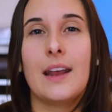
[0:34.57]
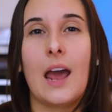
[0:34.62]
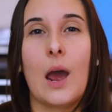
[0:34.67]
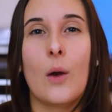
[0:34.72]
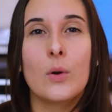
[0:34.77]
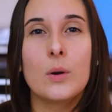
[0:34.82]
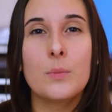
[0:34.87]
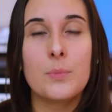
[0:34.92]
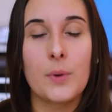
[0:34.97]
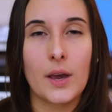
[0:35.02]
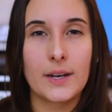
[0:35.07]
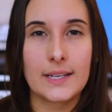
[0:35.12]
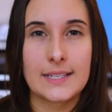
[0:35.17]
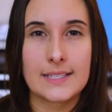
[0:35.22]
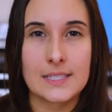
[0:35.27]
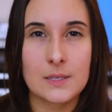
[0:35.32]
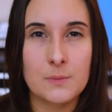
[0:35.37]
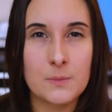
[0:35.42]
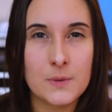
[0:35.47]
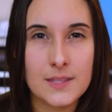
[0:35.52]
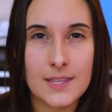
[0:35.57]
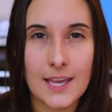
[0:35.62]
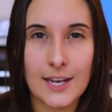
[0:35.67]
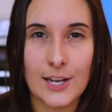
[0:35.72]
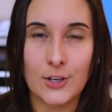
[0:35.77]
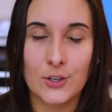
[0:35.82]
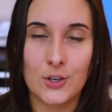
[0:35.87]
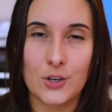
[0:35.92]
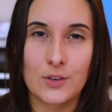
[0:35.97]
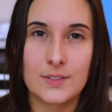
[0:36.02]
our body's
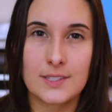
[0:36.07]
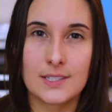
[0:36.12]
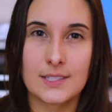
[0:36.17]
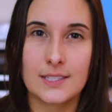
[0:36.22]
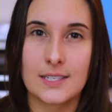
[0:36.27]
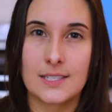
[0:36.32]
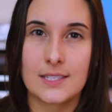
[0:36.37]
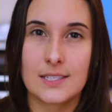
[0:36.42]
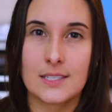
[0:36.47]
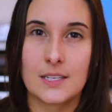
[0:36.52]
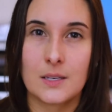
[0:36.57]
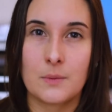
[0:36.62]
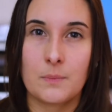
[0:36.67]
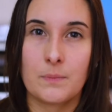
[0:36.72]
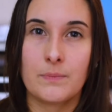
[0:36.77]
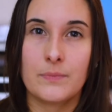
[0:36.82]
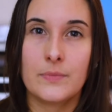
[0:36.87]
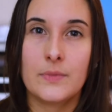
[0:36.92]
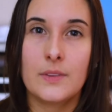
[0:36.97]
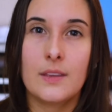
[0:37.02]
sympathetic nervous system